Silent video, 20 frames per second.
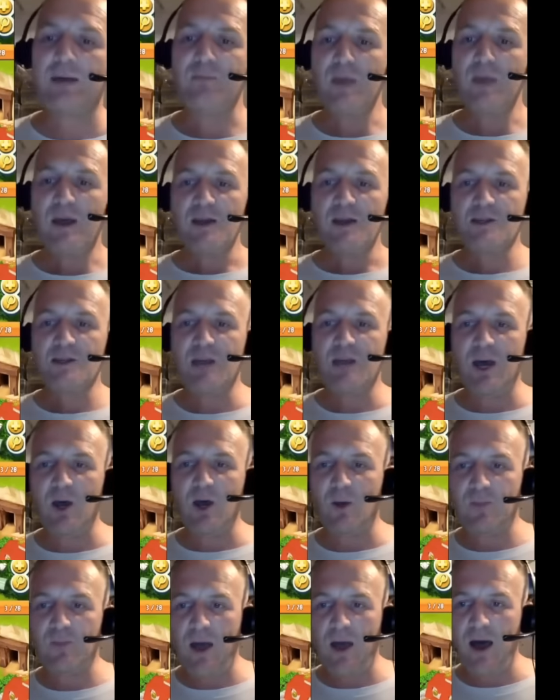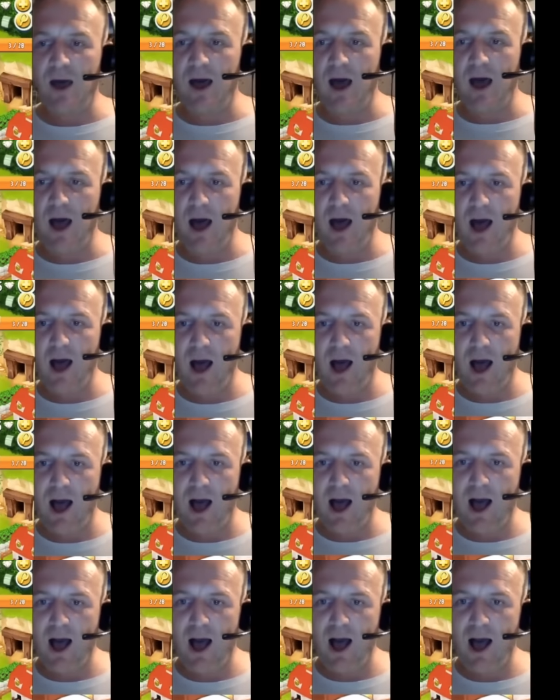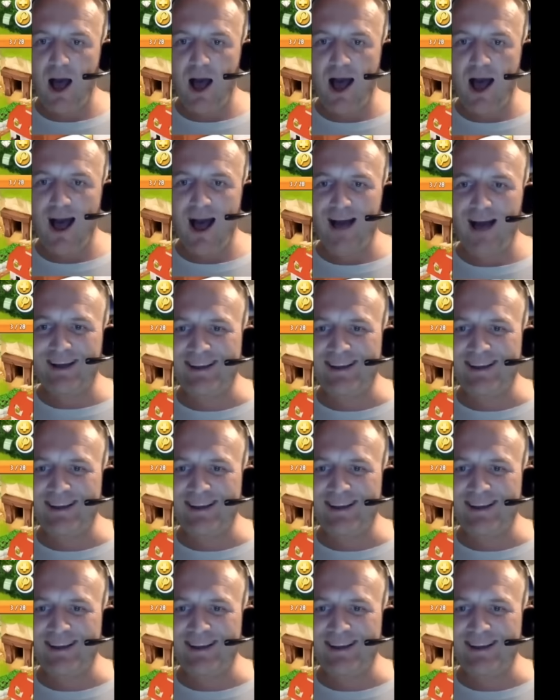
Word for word: So, uh,